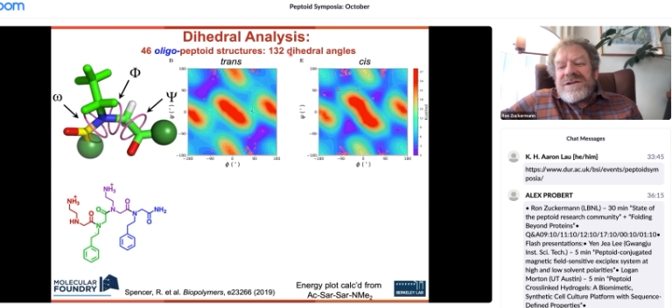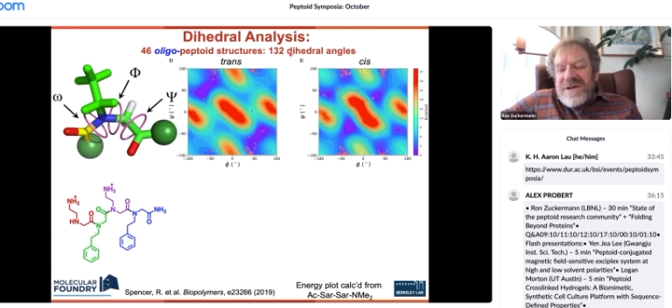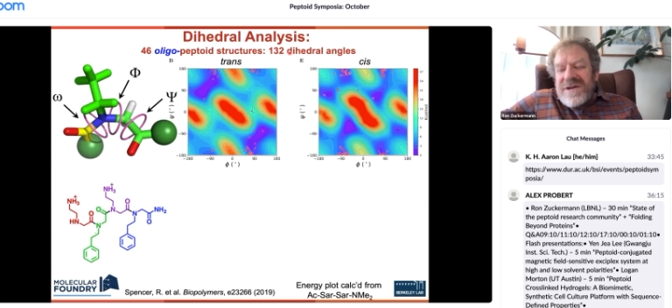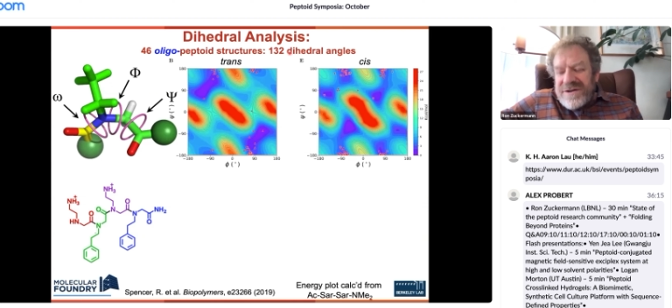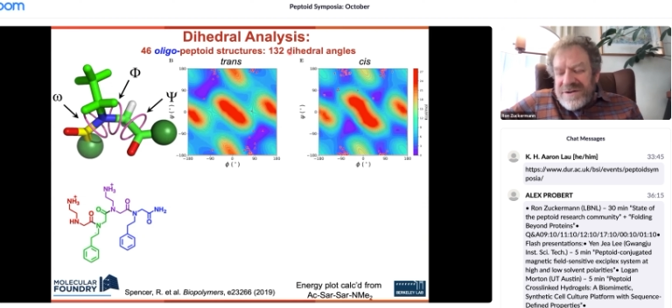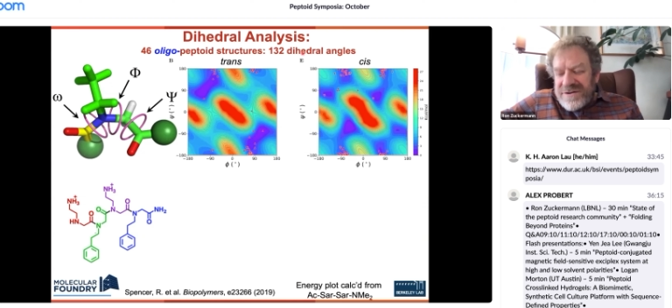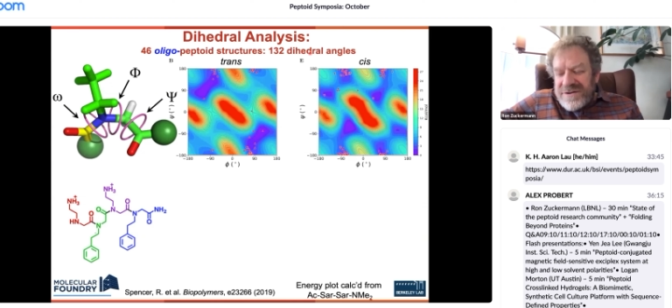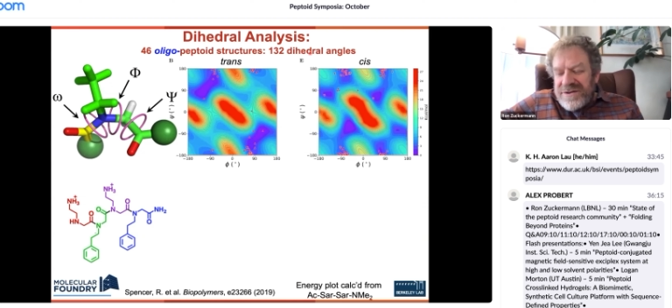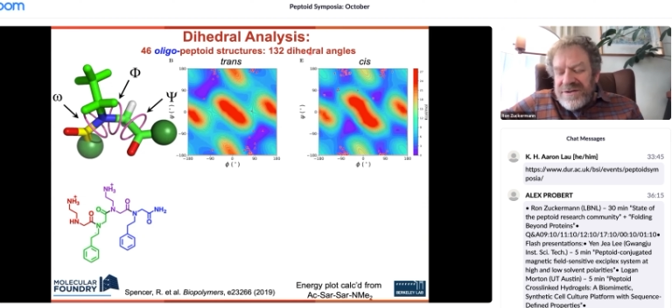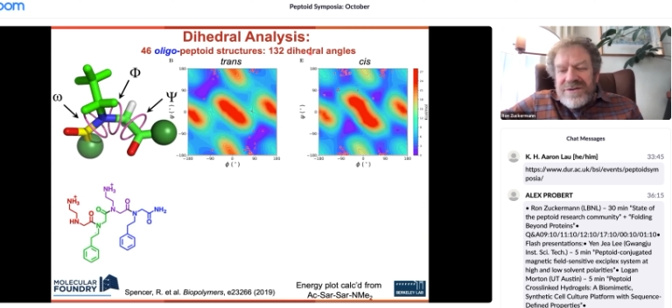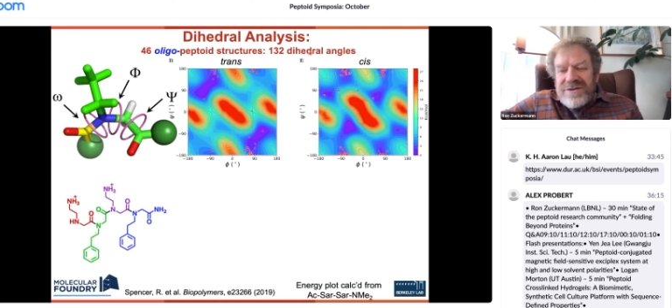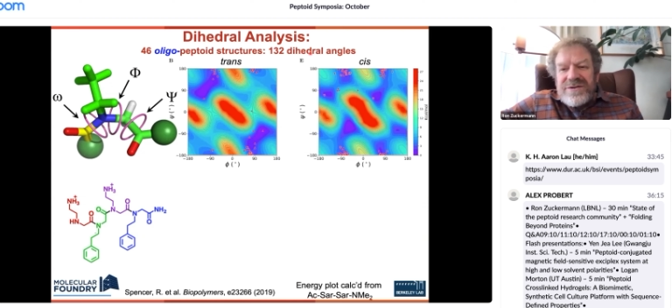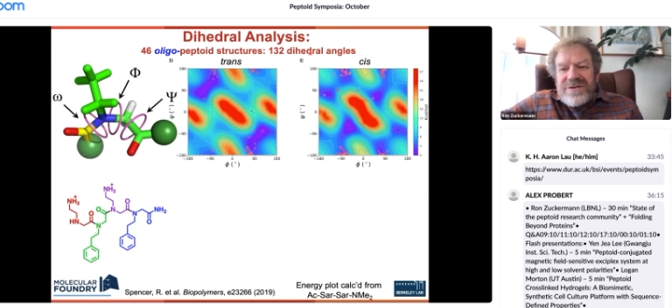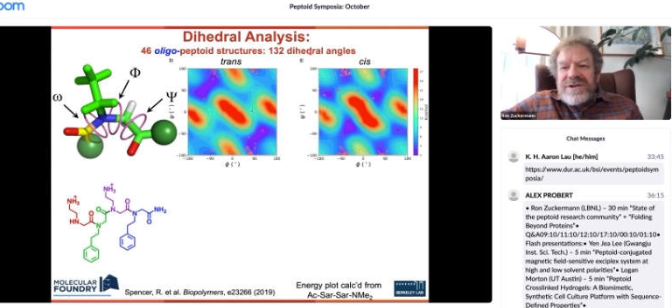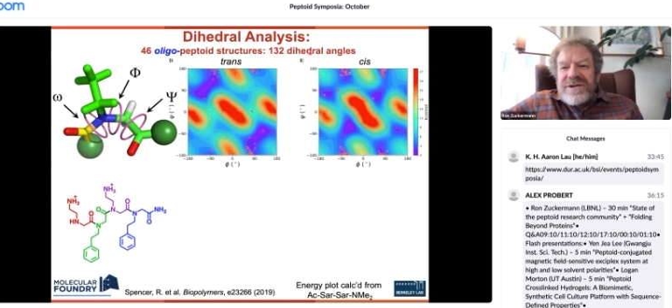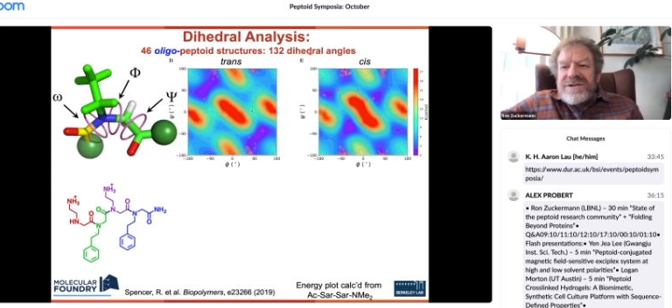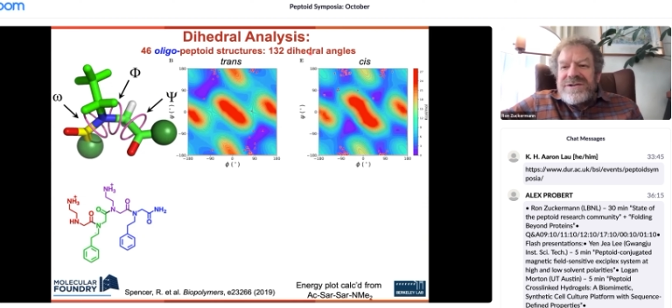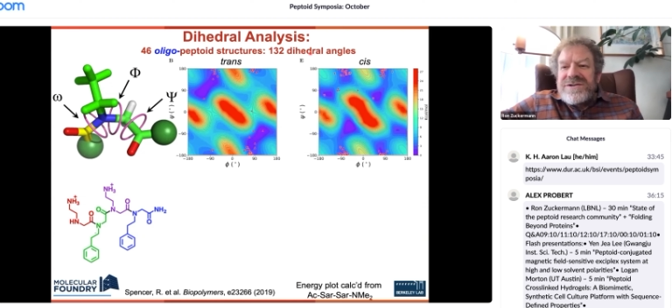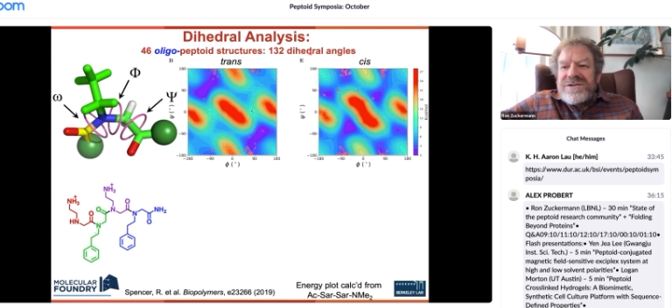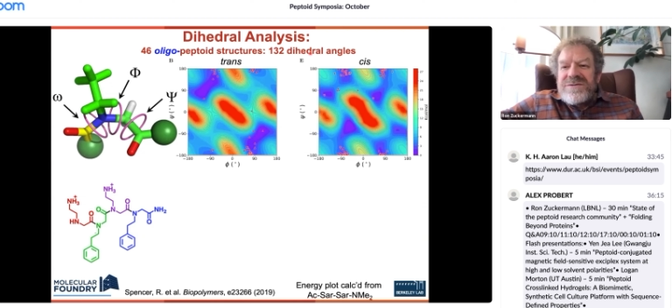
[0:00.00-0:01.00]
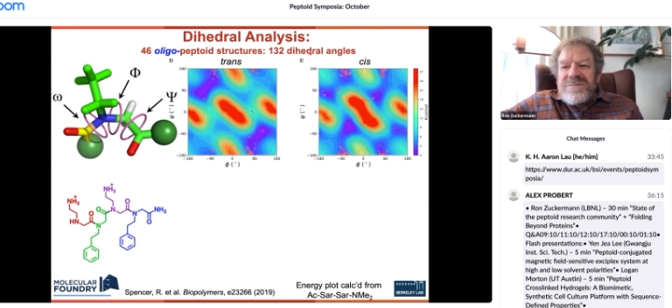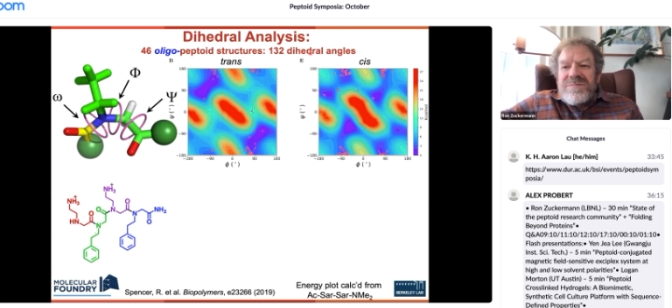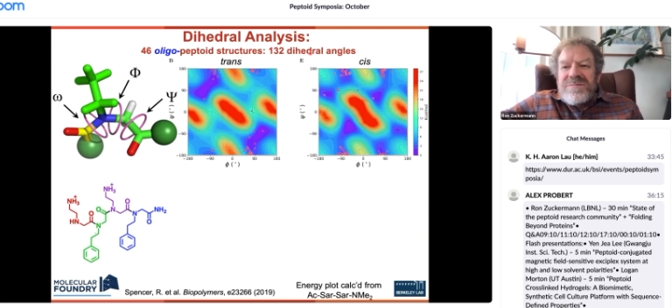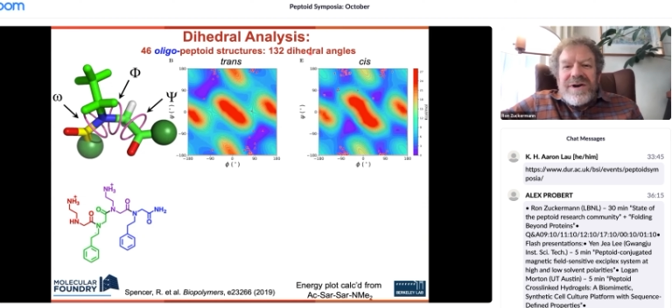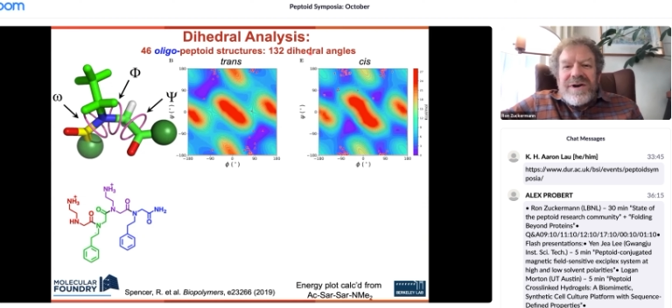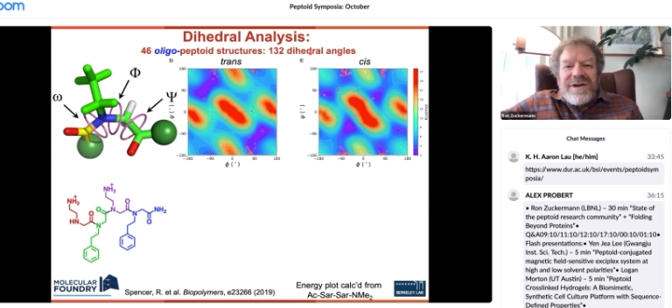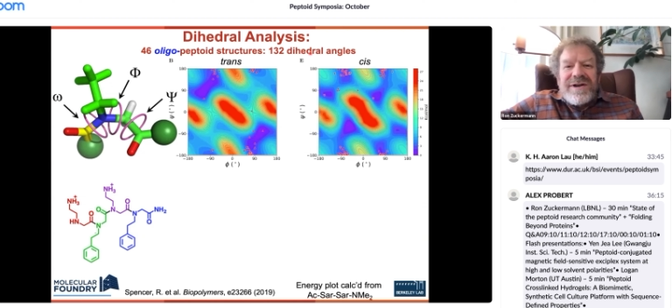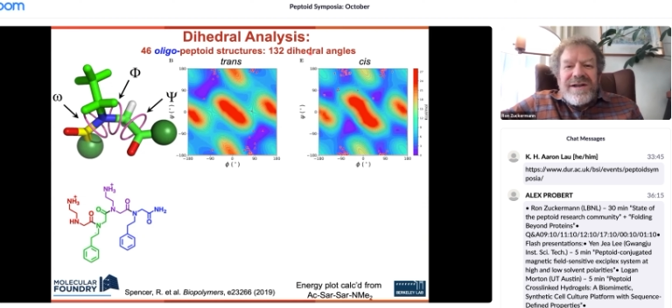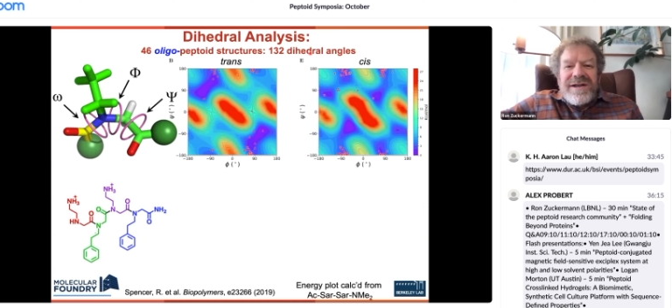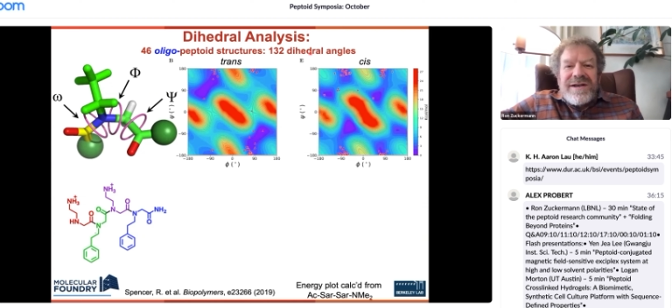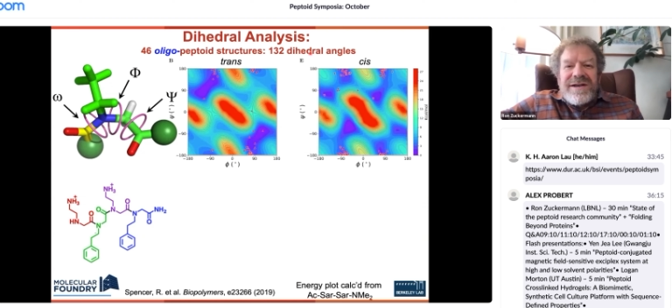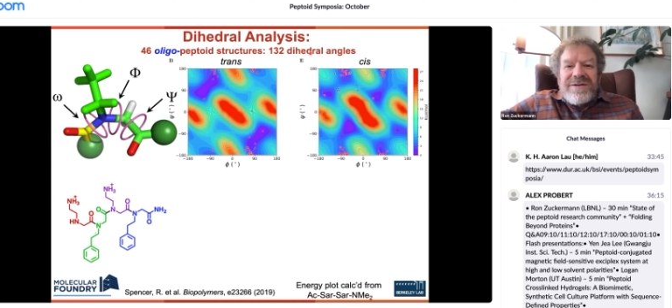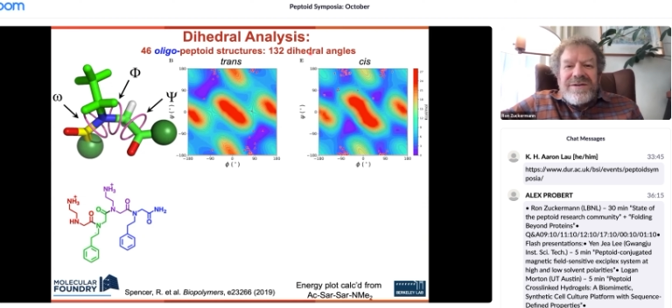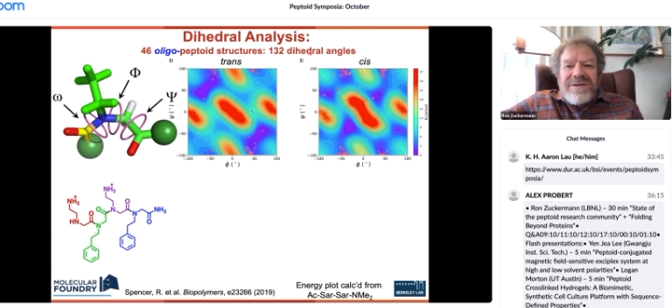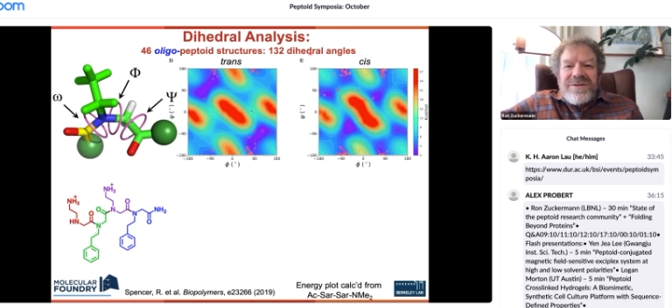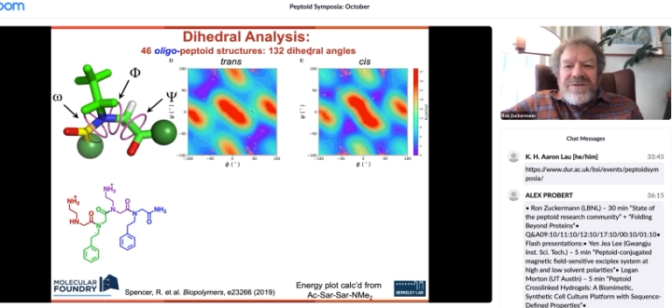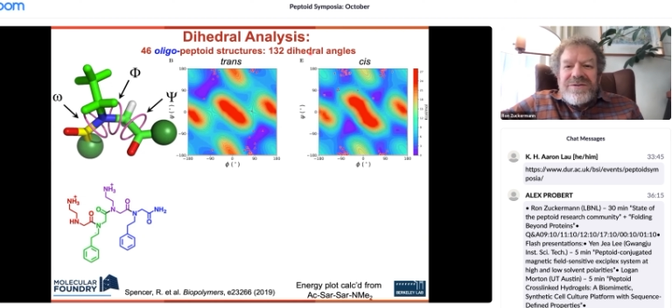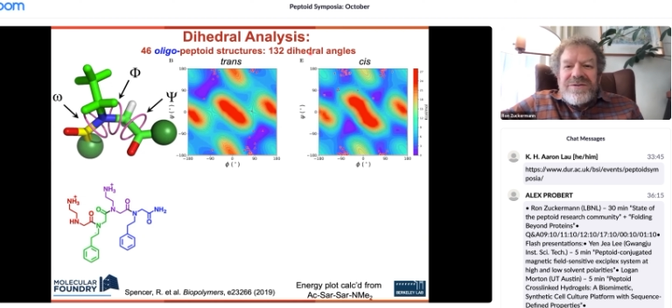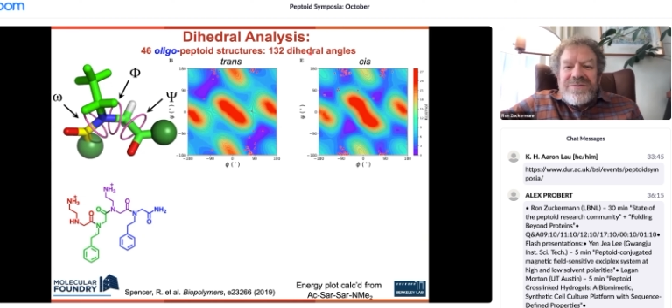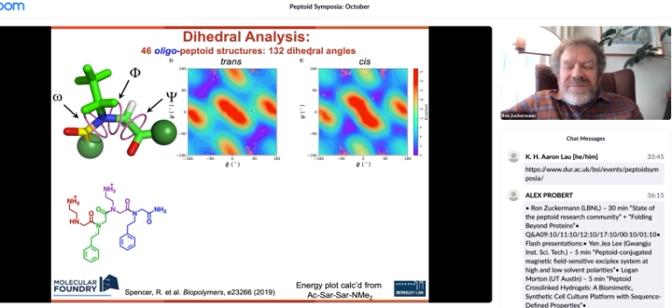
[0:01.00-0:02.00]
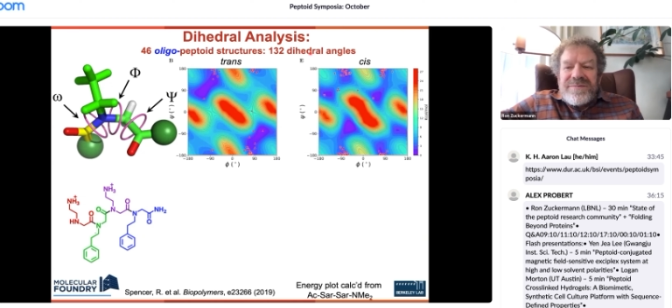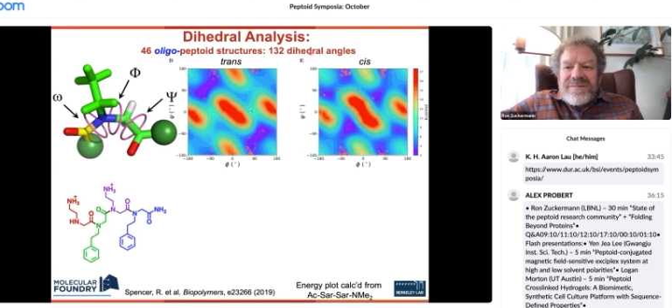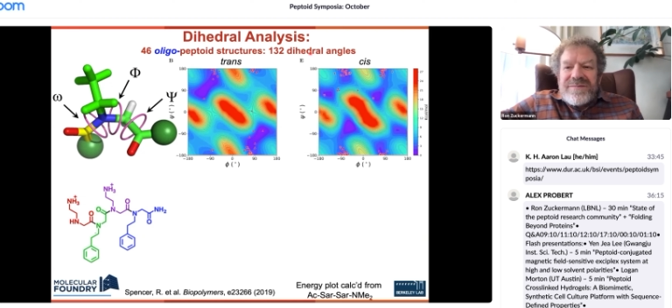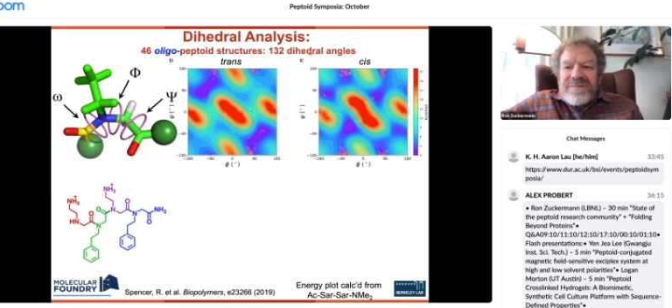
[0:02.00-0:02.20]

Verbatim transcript: 132 bond angles.